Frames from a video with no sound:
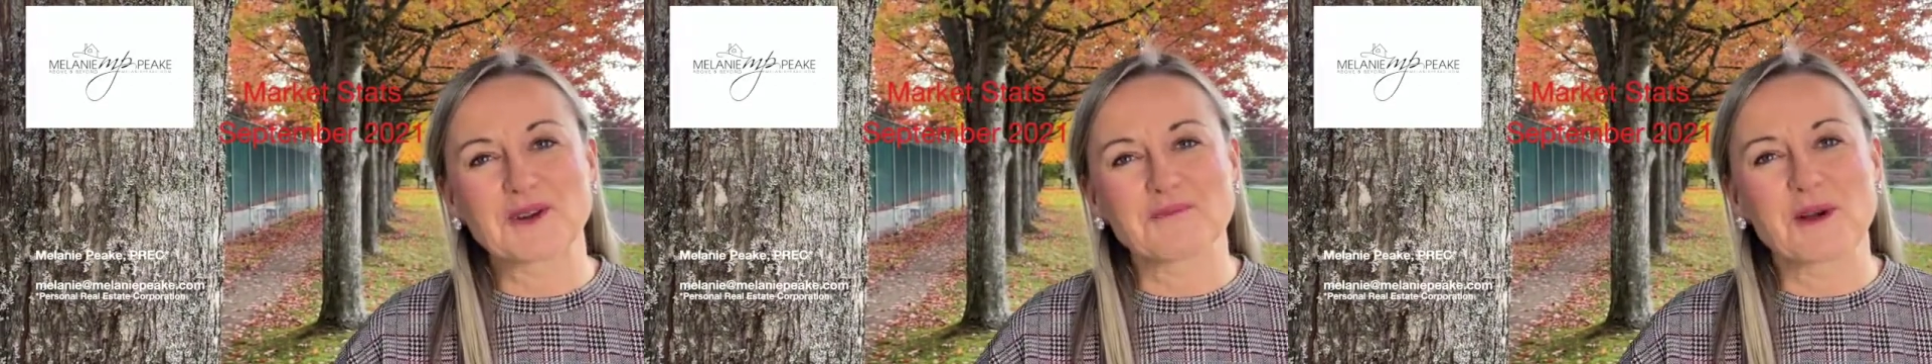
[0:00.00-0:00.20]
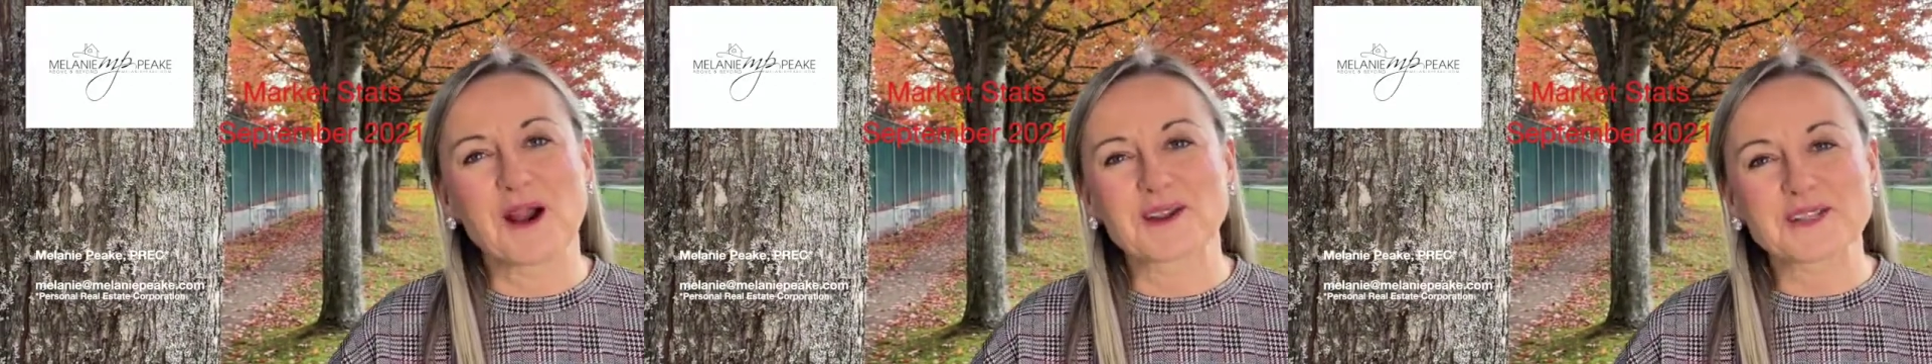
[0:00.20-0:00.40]

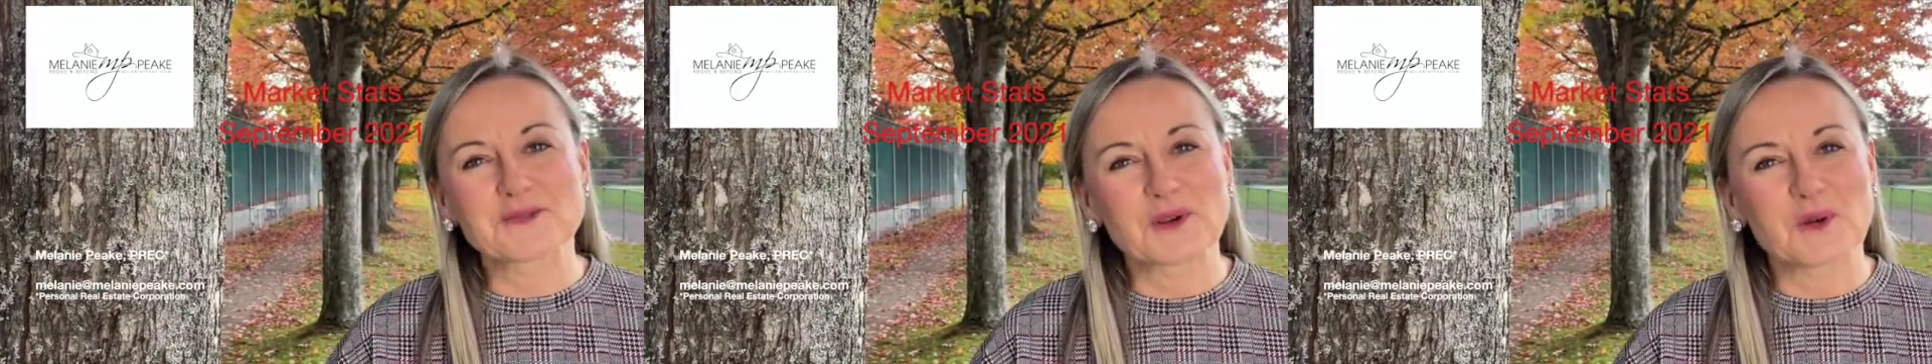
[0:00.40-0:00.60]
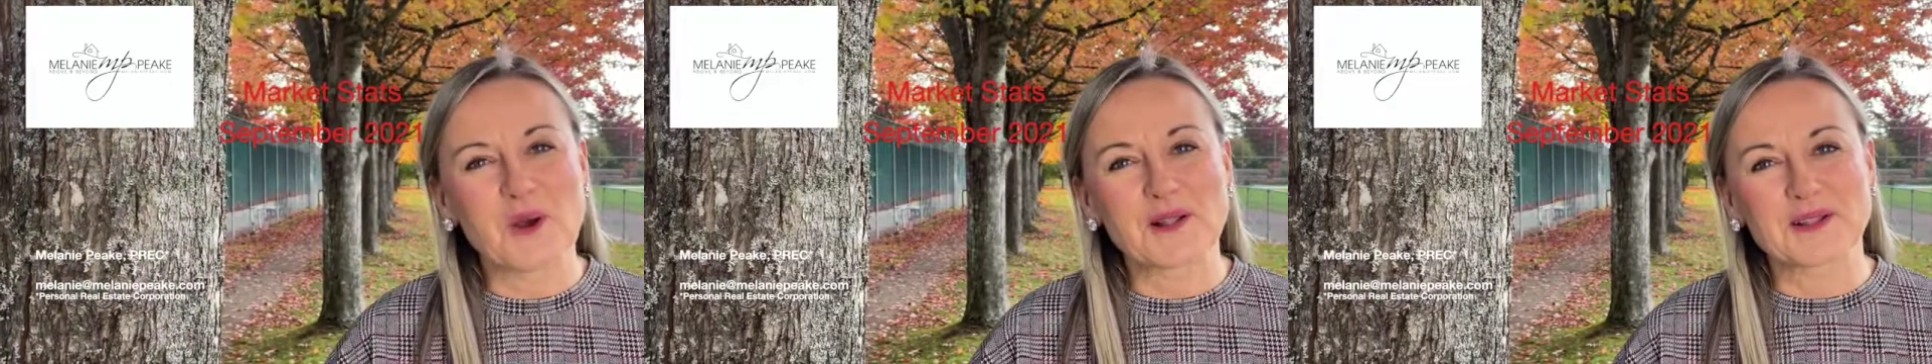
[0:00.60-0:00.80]

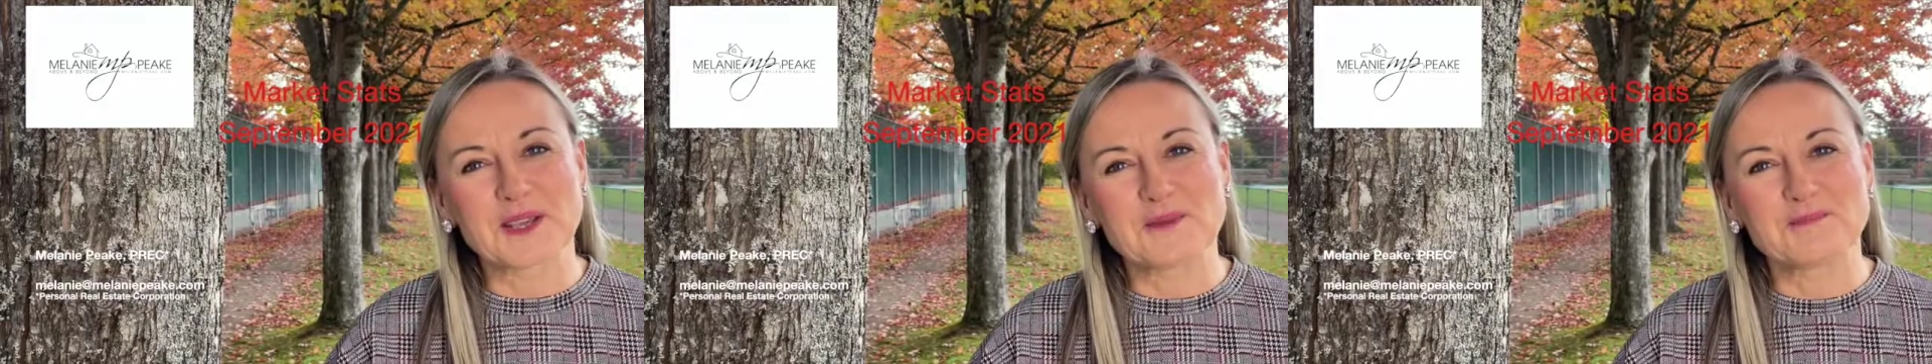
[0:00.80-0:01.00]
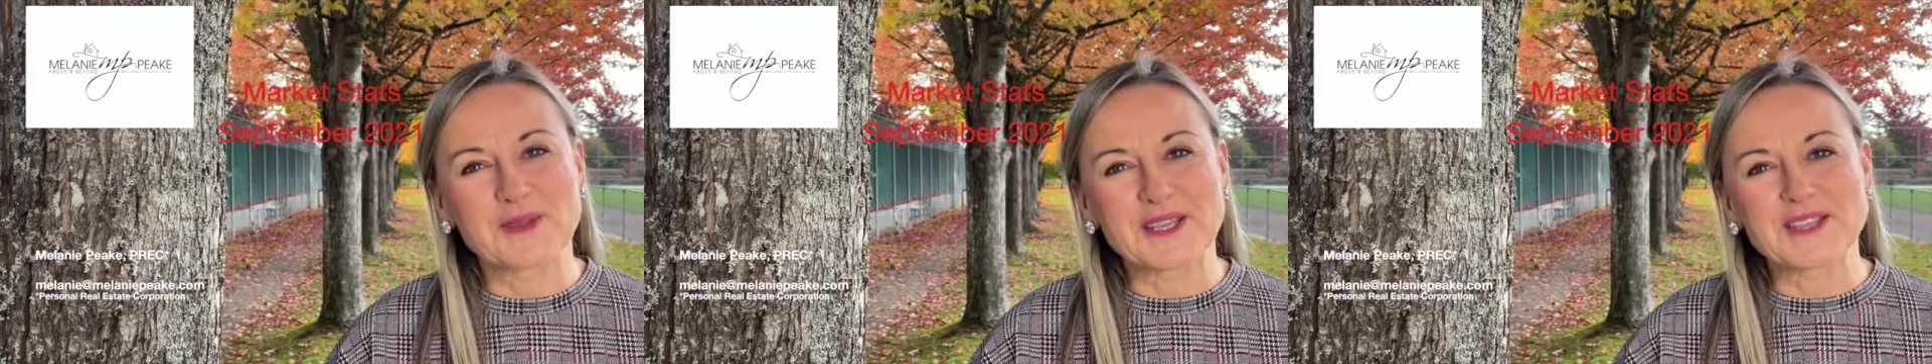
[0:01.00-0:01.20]

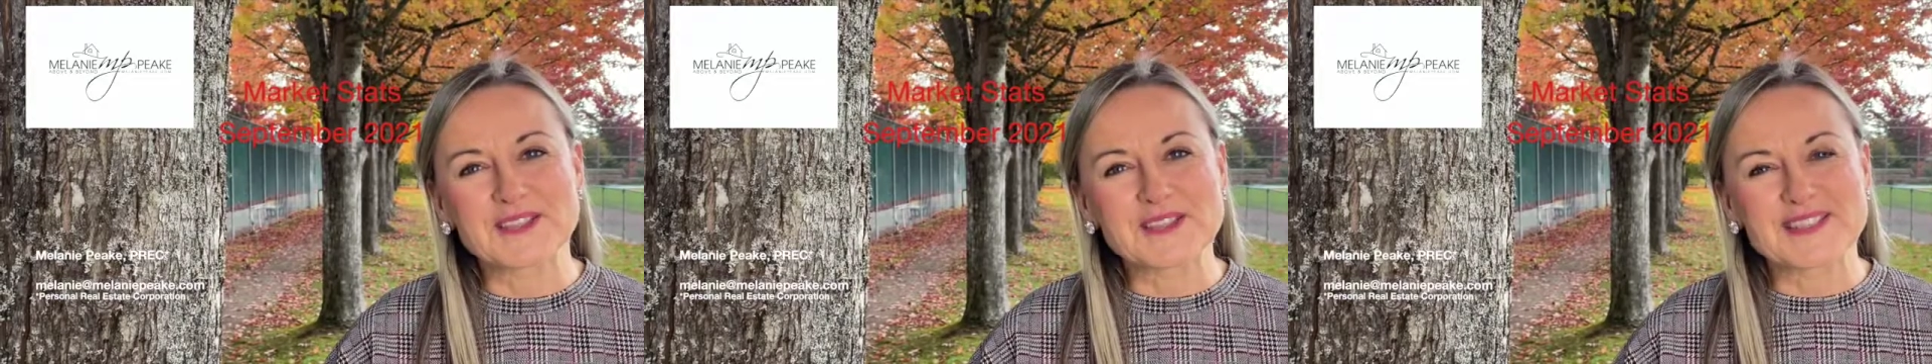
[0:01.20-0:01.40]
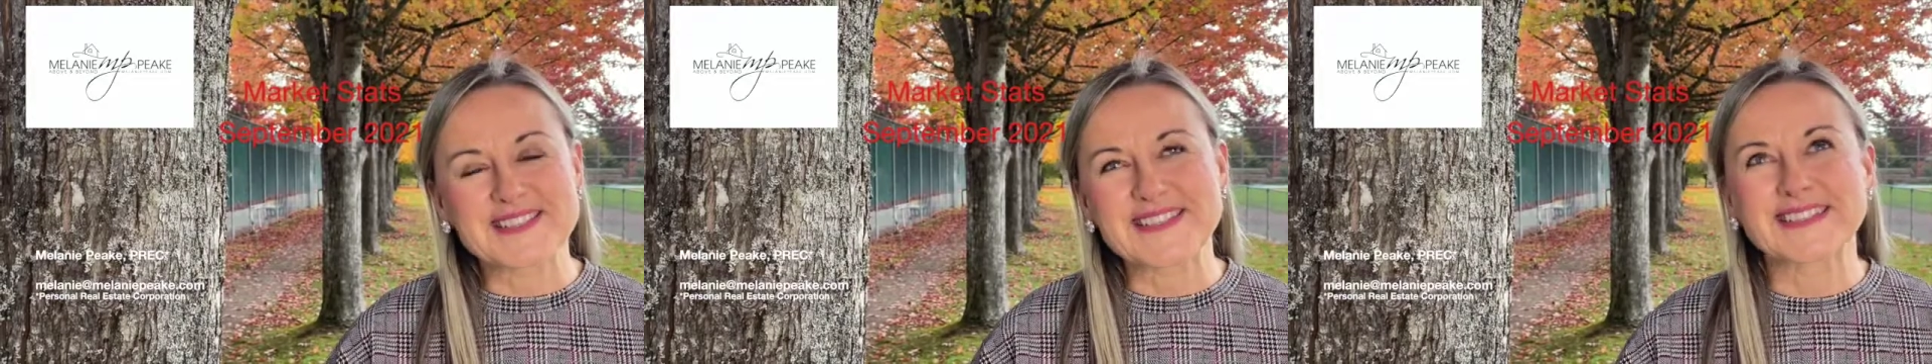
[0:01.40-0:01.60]
Parksville-Qualicum
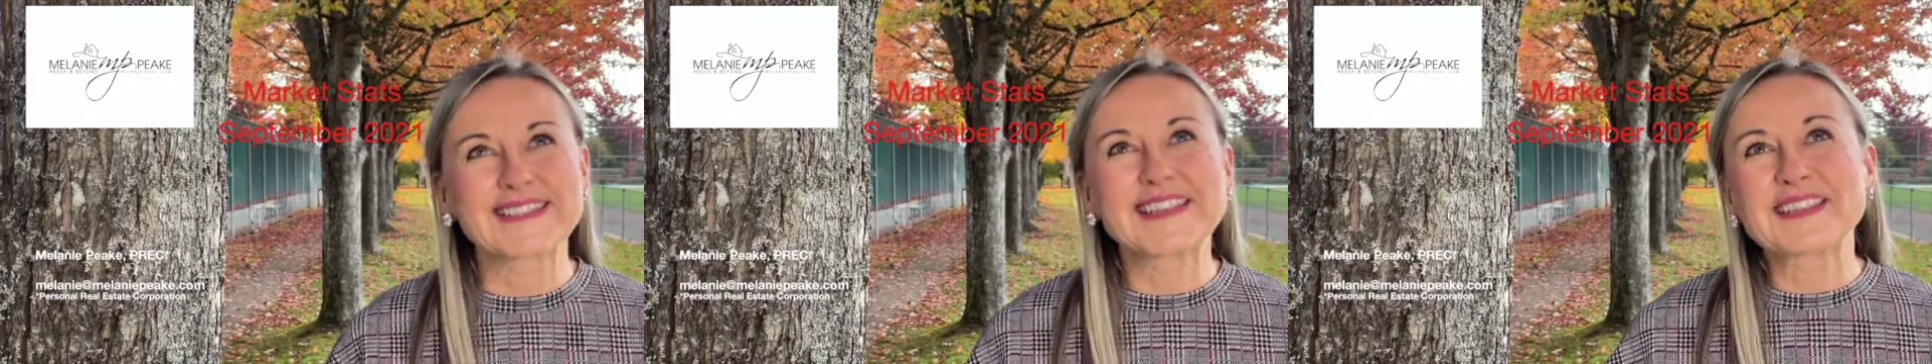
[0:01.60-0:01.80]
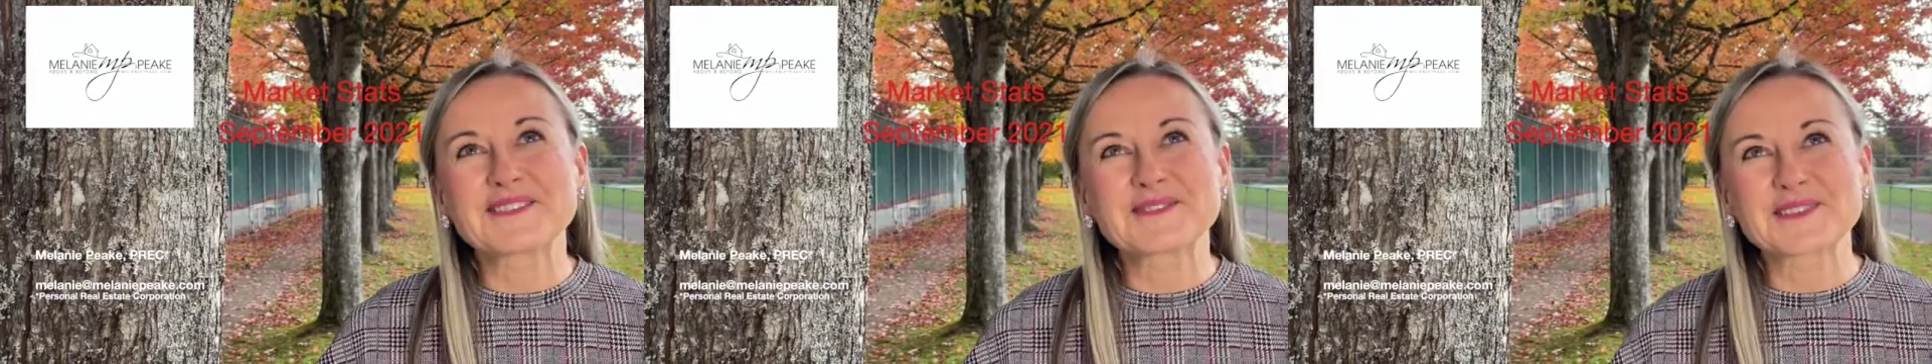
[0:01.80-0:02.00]
Beach as the
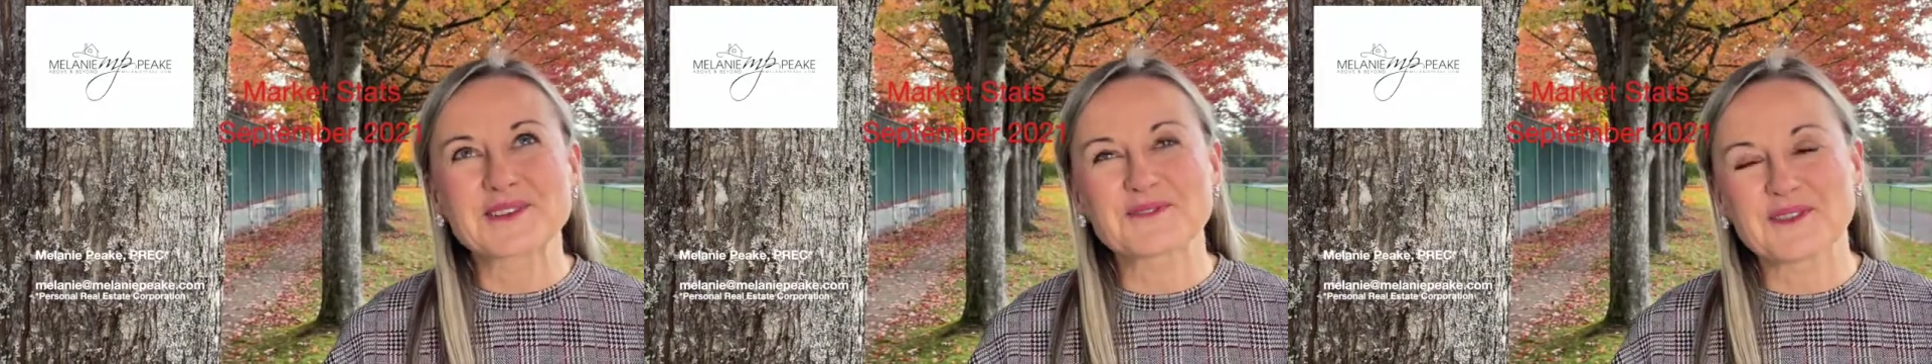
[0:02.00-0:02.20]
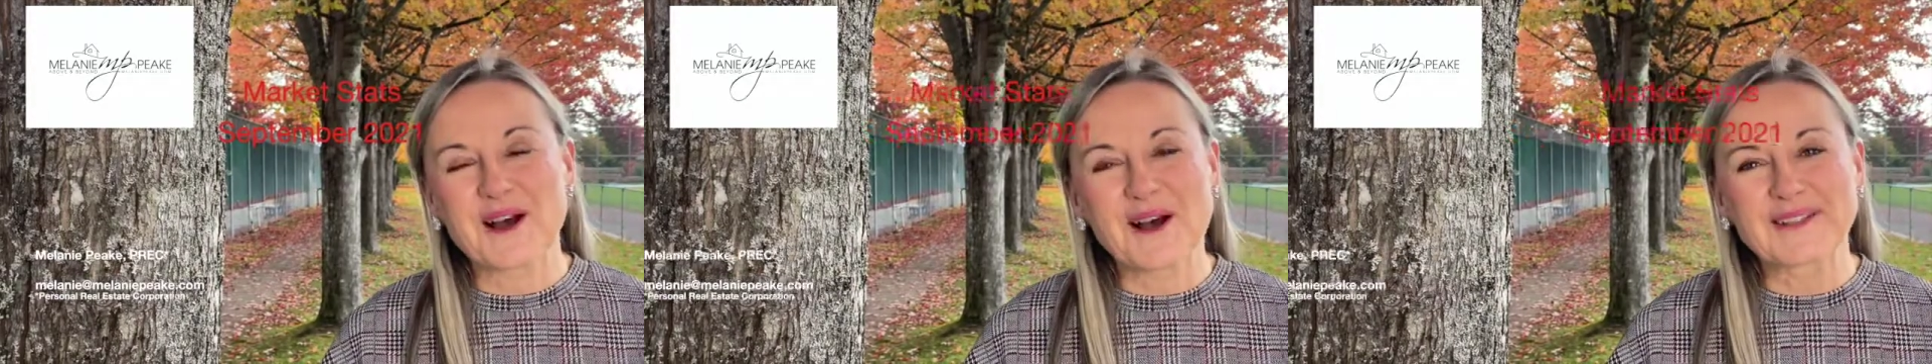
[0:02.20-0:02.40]
leaves are
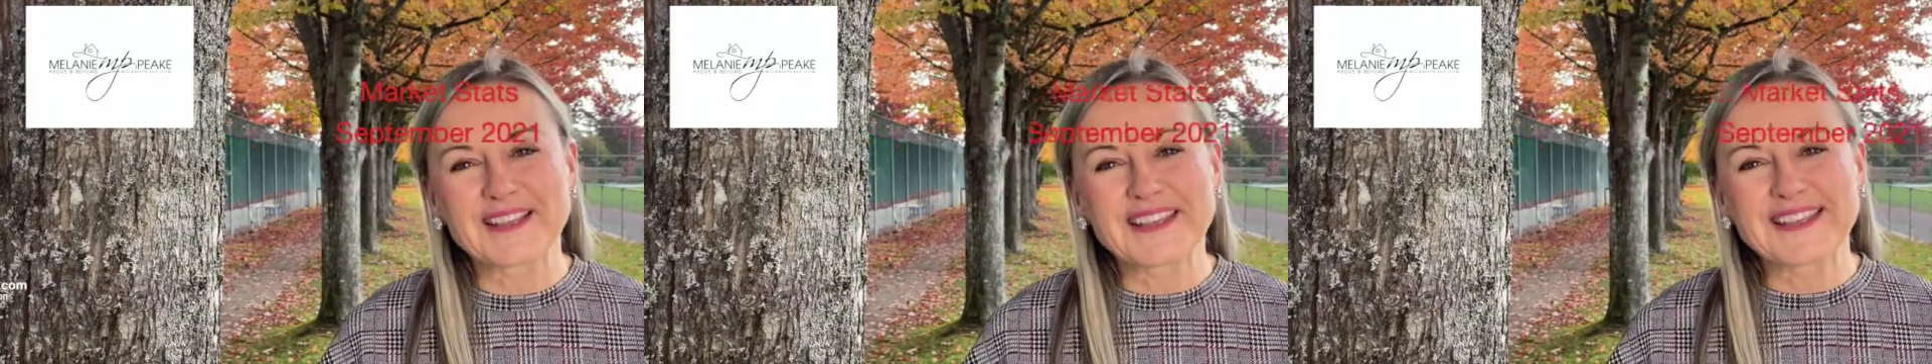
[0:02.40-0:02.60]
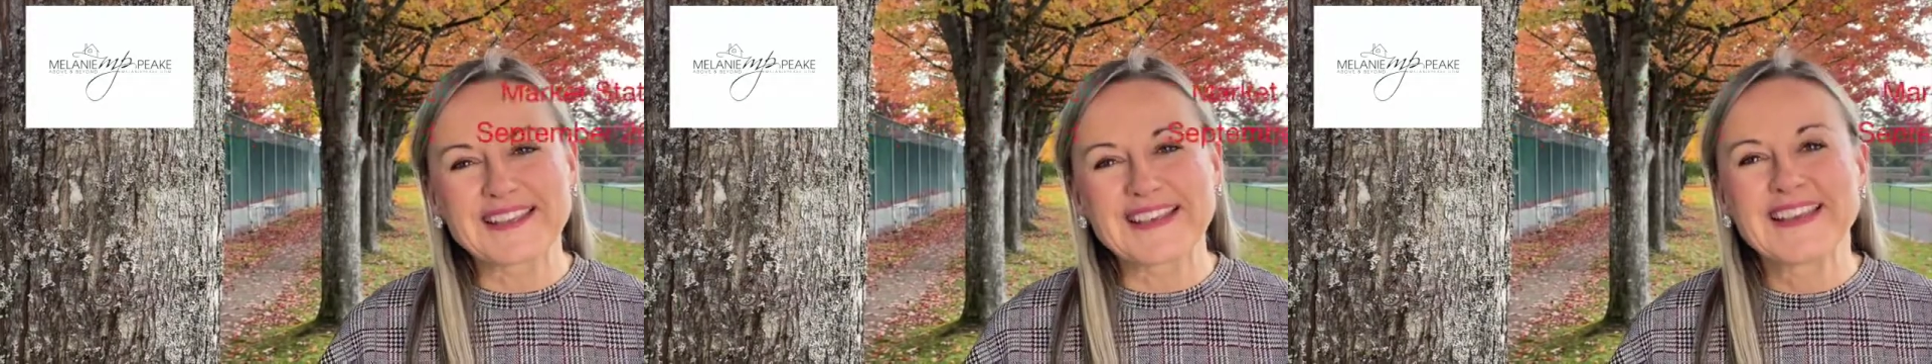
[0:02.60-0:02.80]

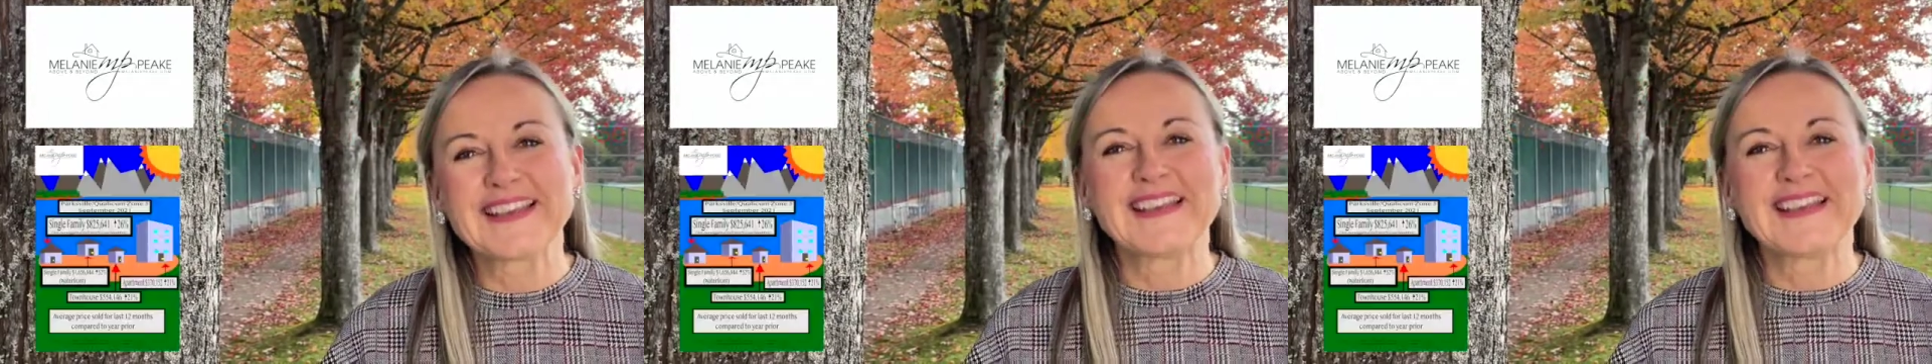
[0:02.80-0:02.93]
falling